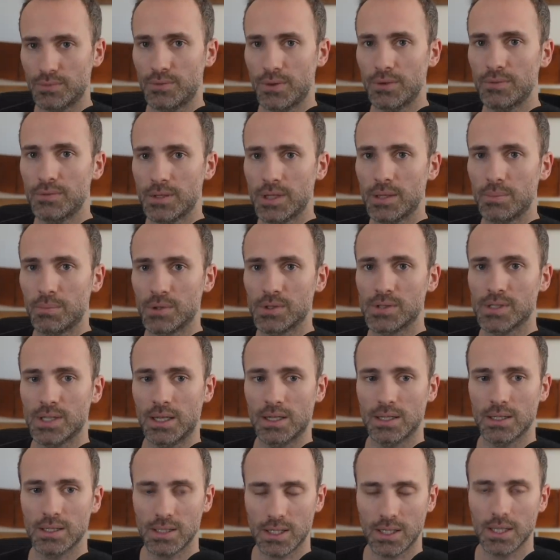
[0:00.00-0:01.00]
to
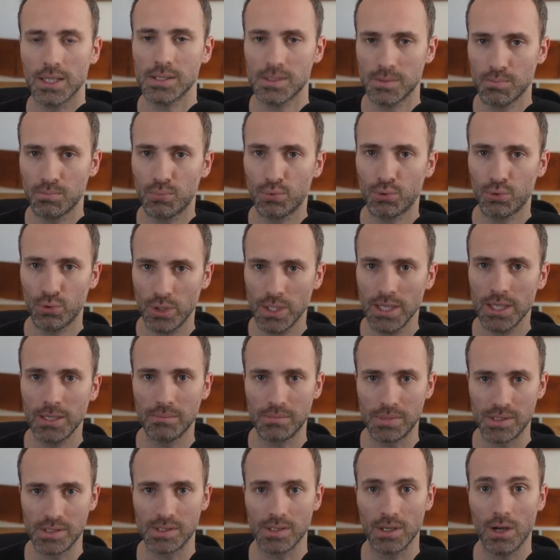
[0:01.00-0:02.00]
50% like it's pretty
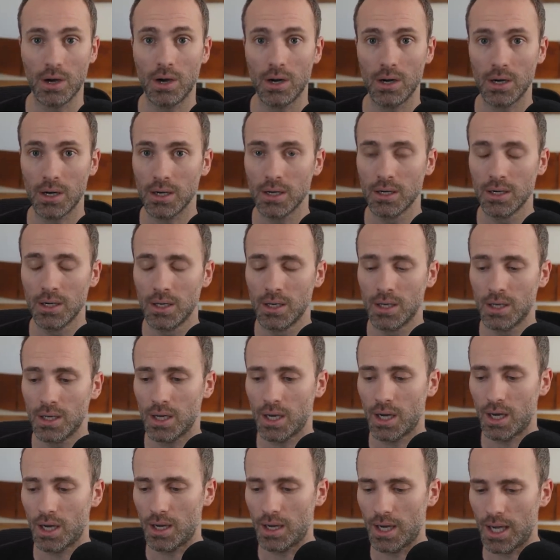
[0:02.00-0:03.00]
bizarre
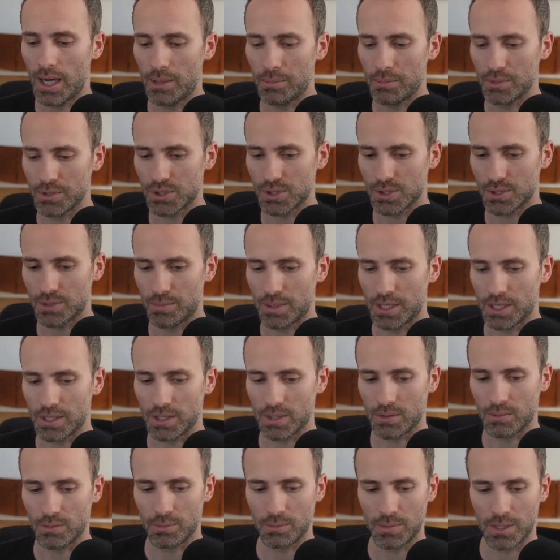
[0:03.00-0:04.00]
uh, how much the pay
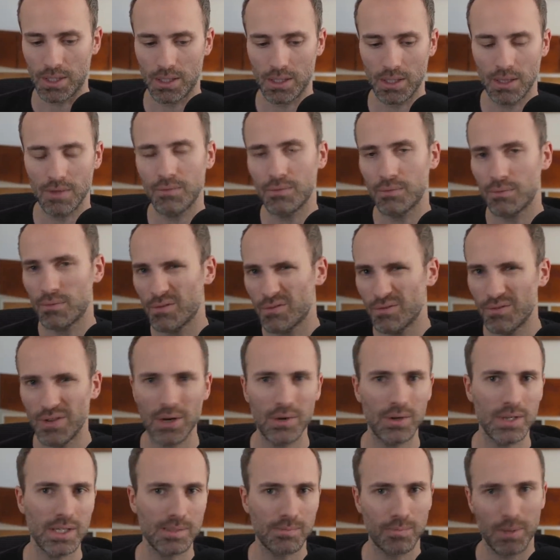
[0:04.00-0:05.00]
cut would be it
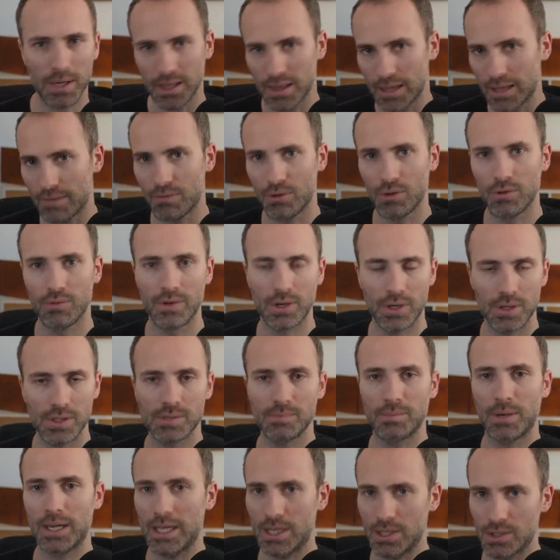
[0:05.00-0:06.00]
varies by level
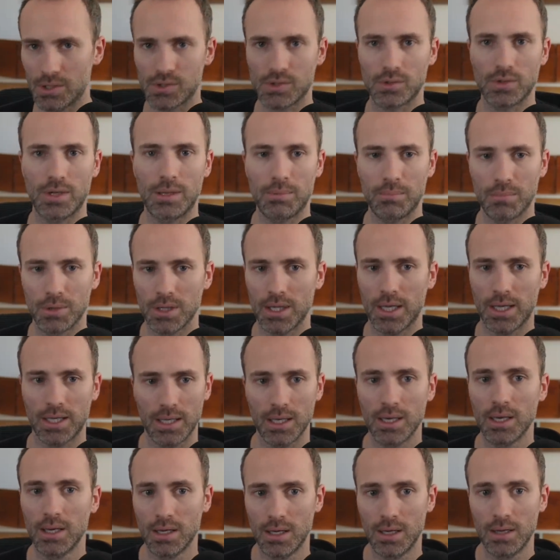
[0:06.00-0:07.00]
varies by industry but
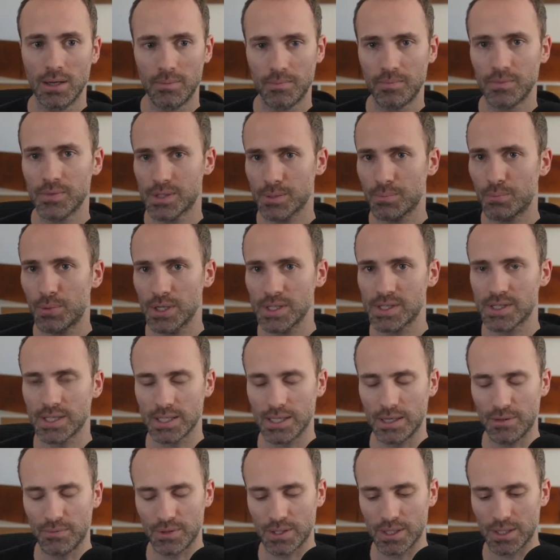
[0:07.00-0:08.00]
like it's a pretty
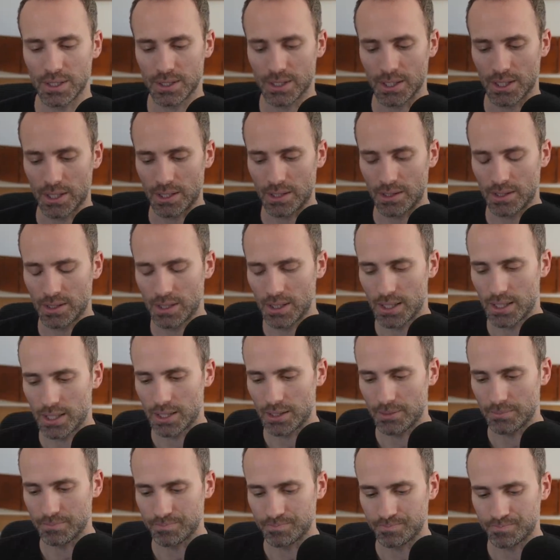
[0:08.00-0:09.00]
significant cut
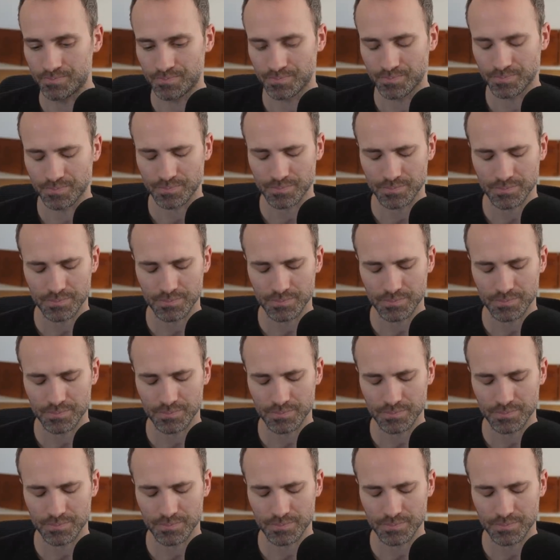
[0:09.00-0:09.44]
um,